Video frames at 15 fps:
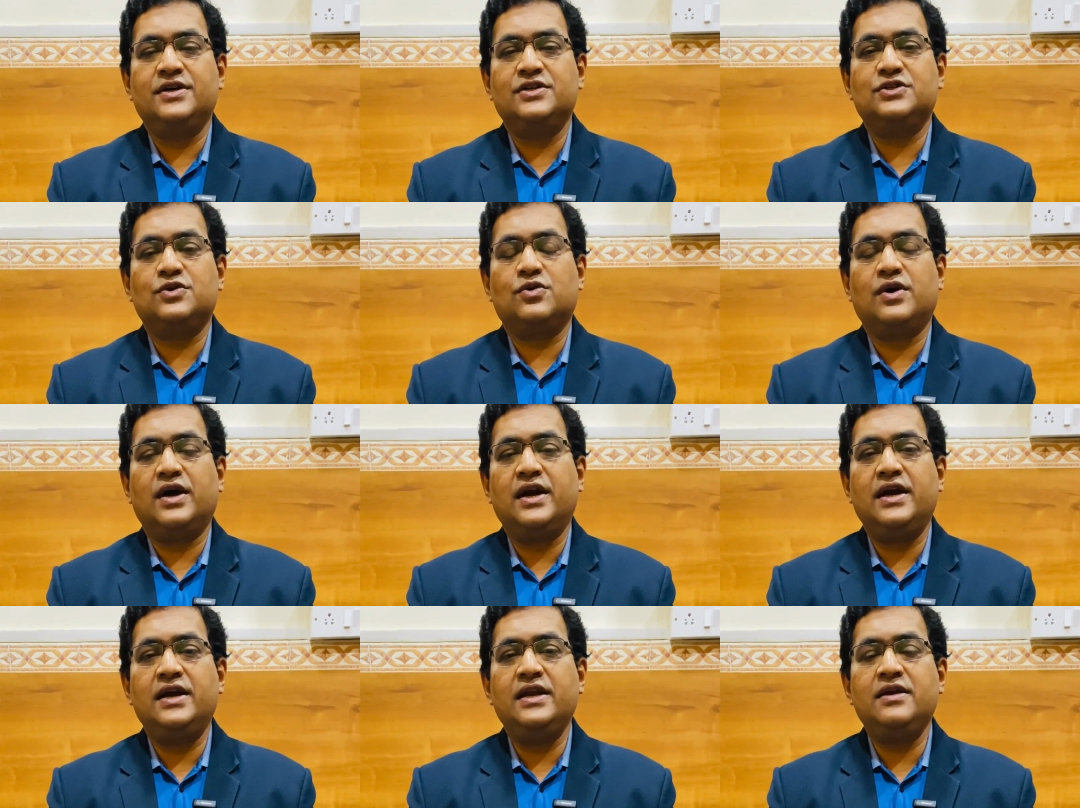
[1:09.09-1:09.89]
So
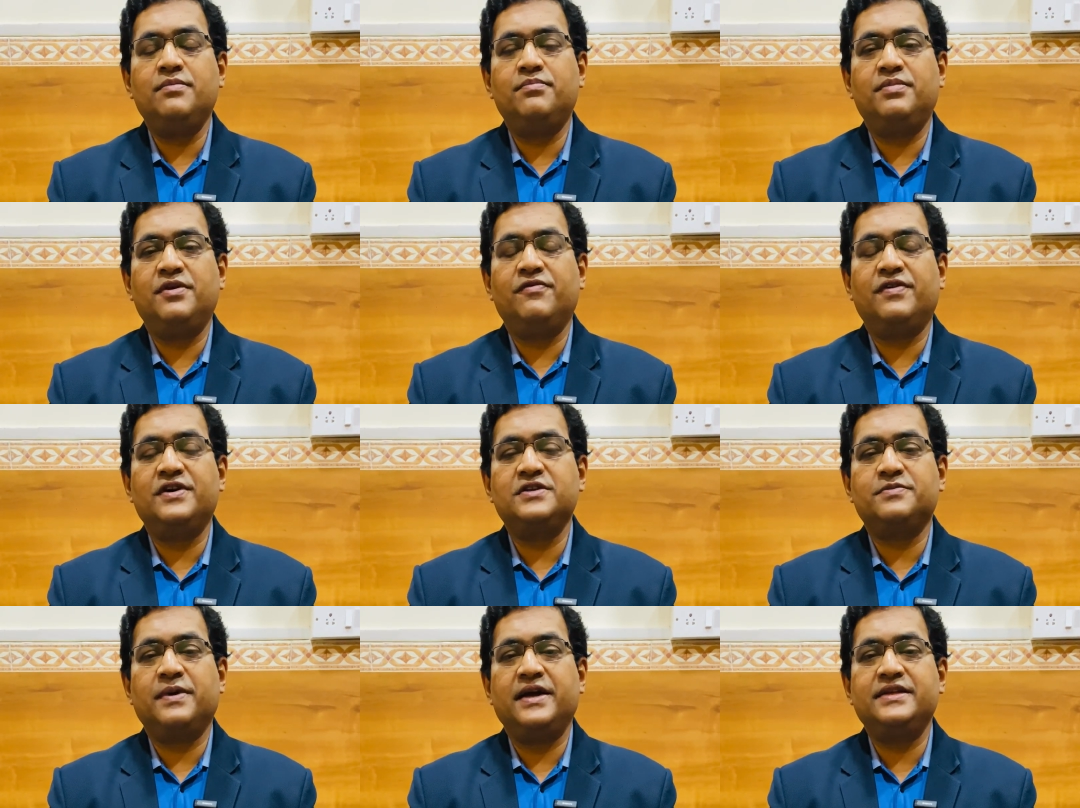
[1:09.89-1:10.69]
currently
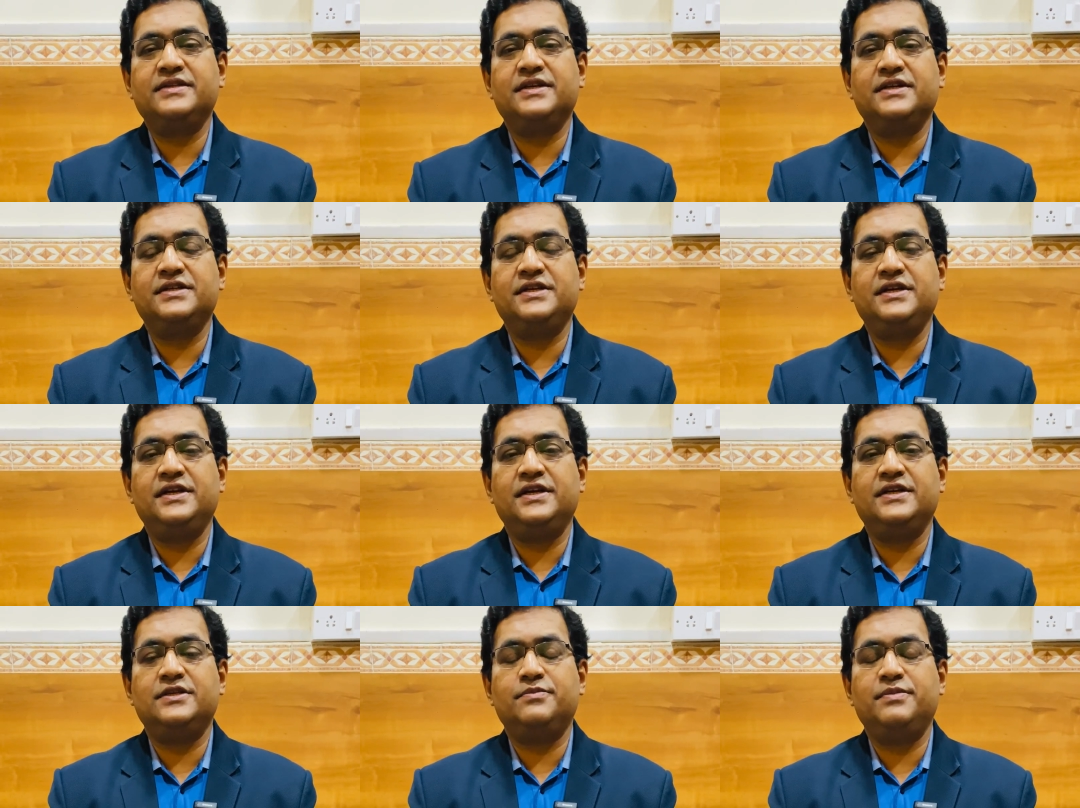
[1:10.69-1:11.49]
preferred spine surgery
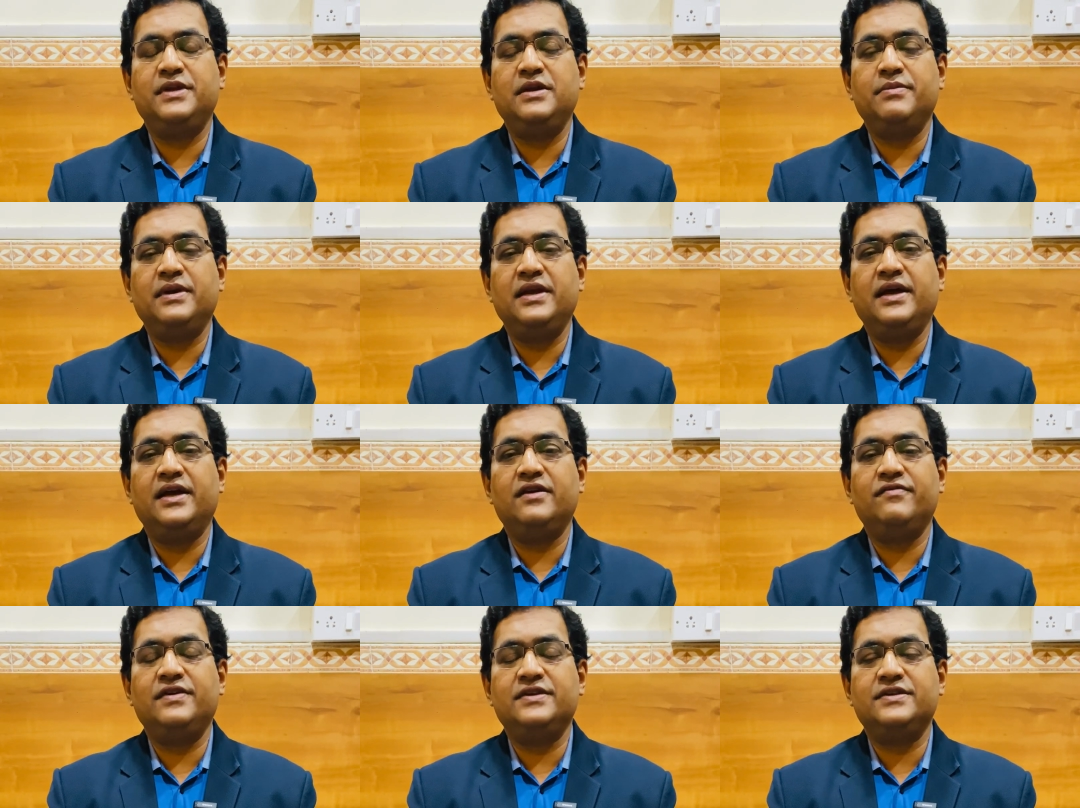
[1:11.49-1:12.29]
is minimally
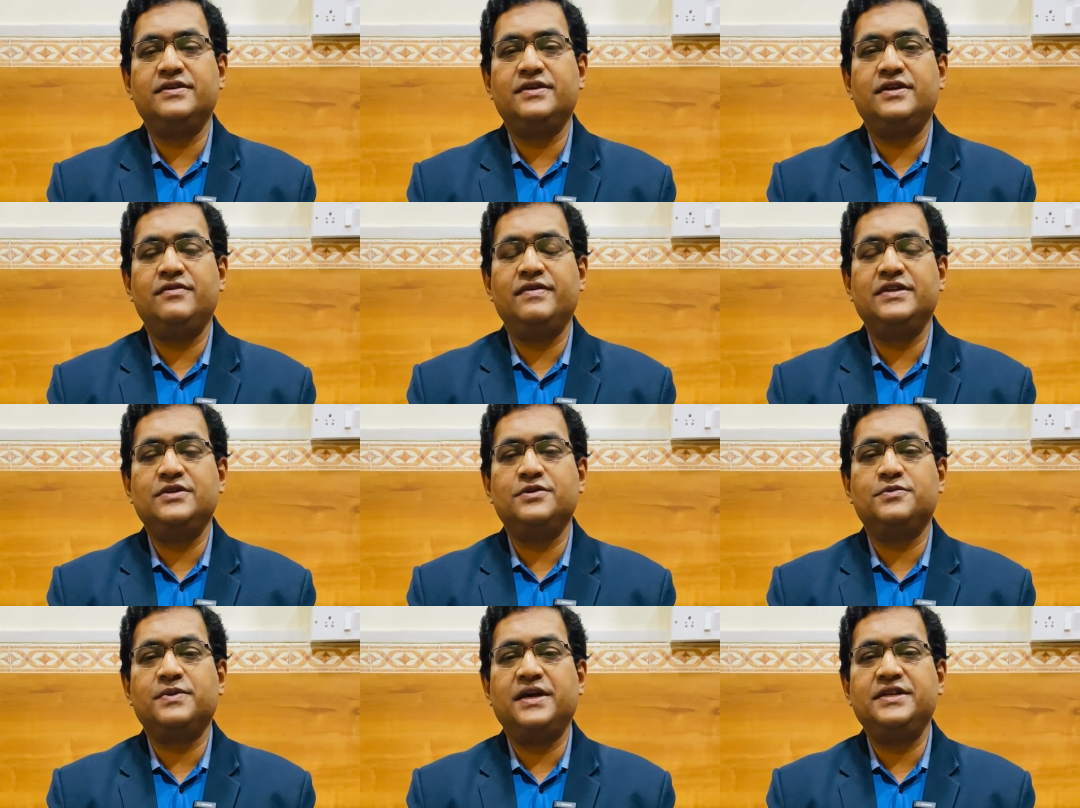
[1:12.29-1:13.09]

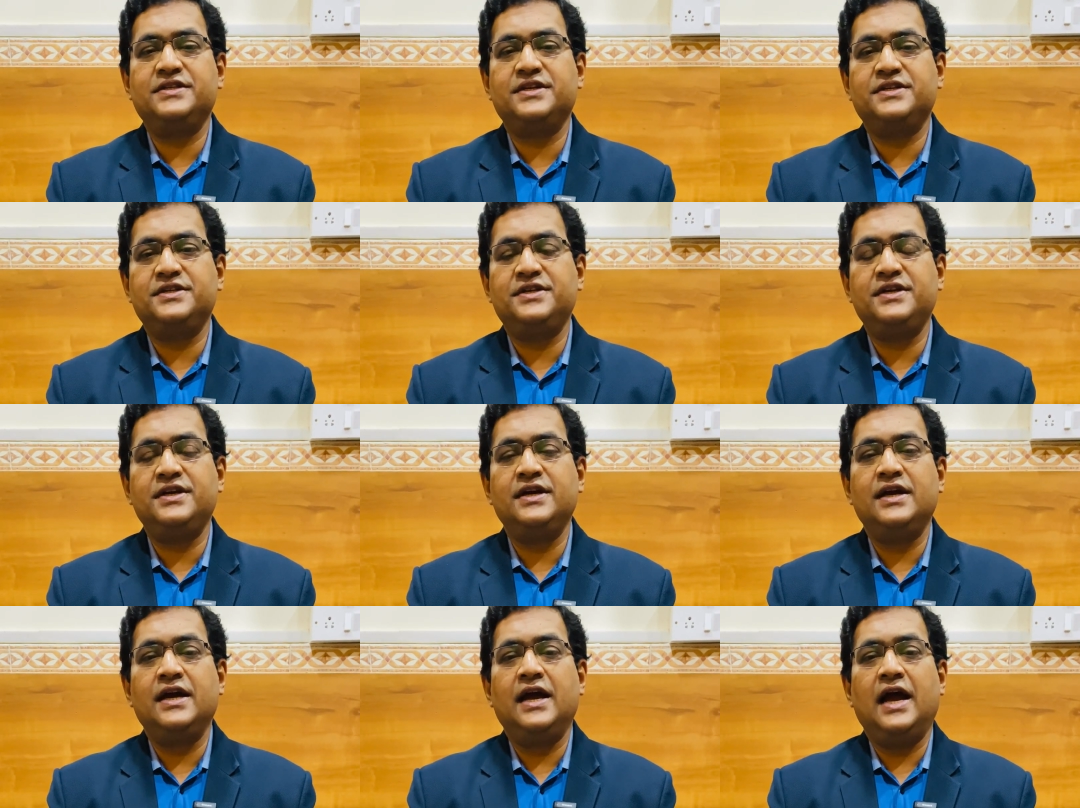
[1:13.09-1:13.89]
invasive spine surgery
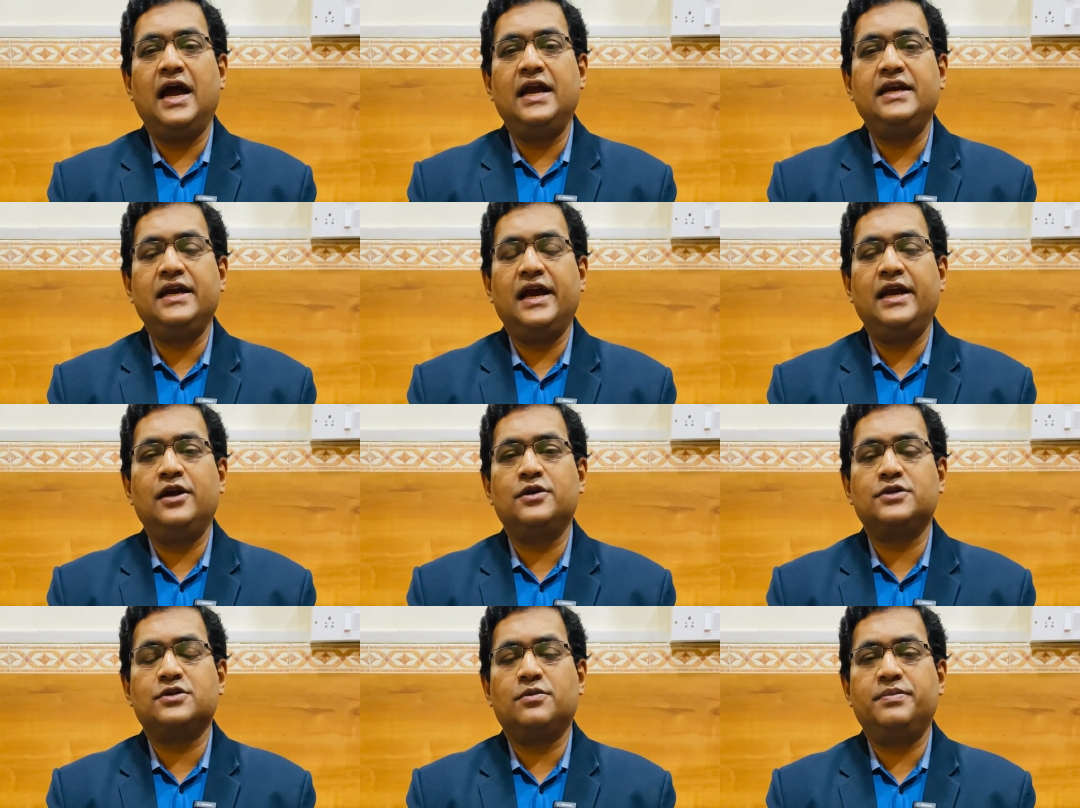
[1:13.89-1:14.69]
and
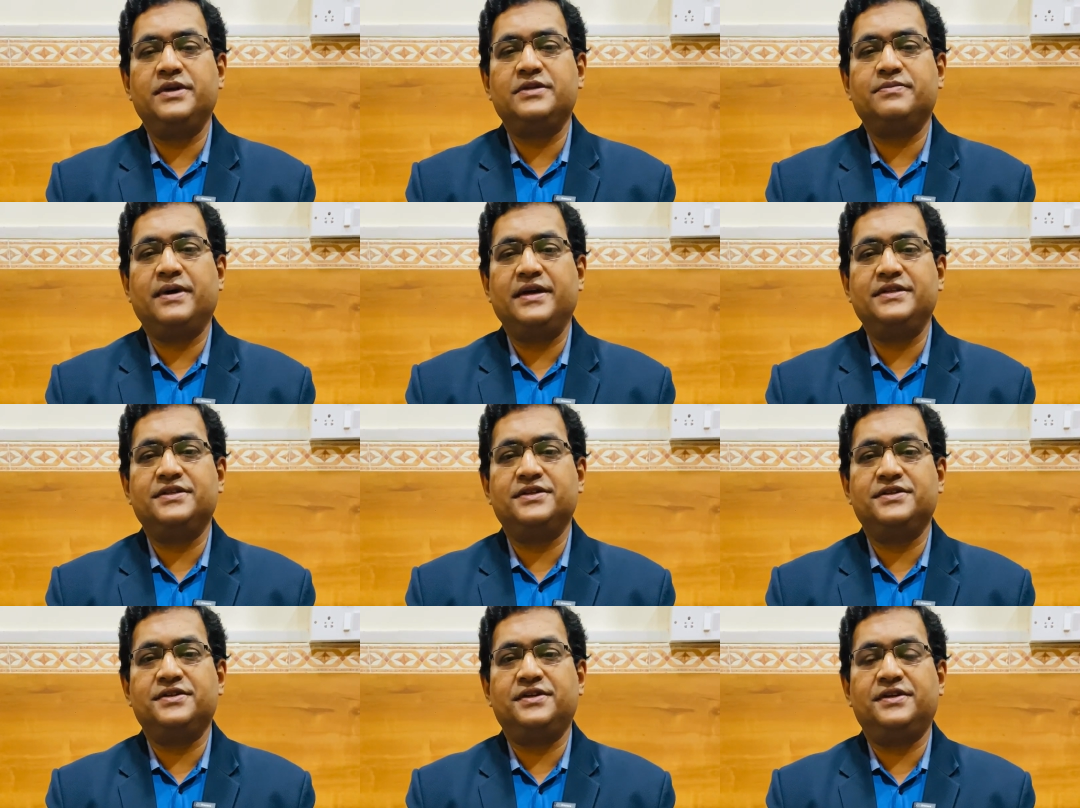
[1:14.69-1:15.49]
endoscopic spine
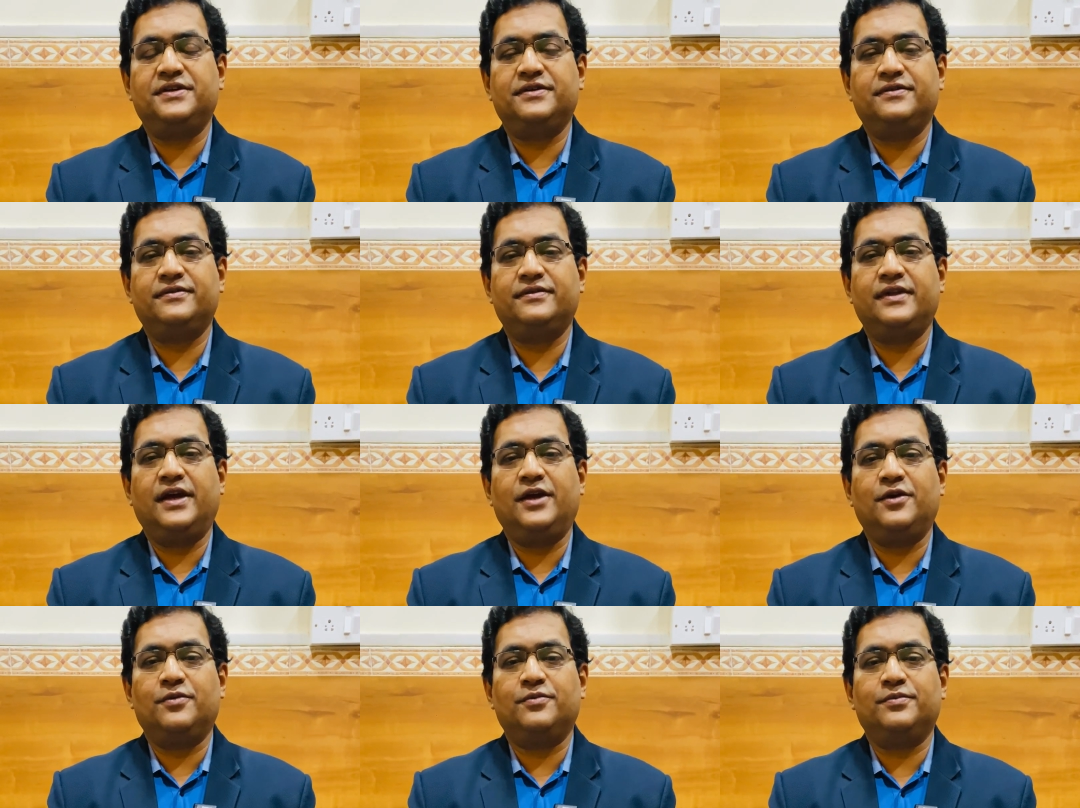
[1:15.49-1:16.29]
surgery.
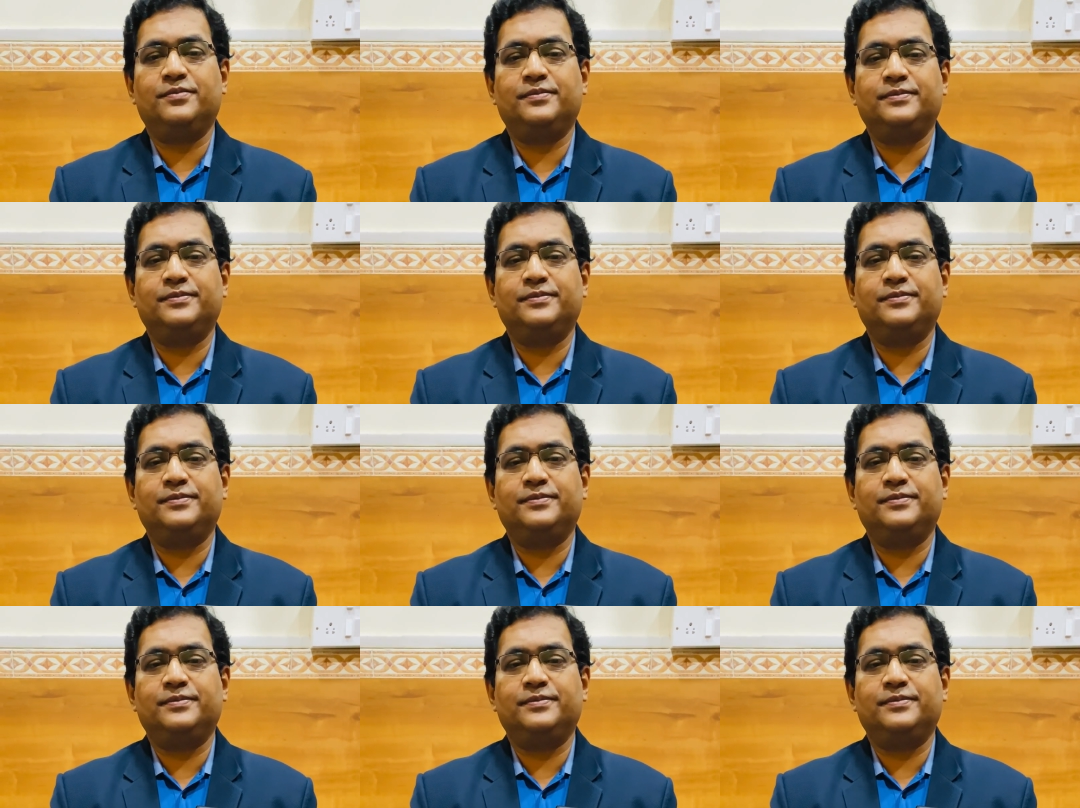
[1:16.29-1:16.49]
Thank you.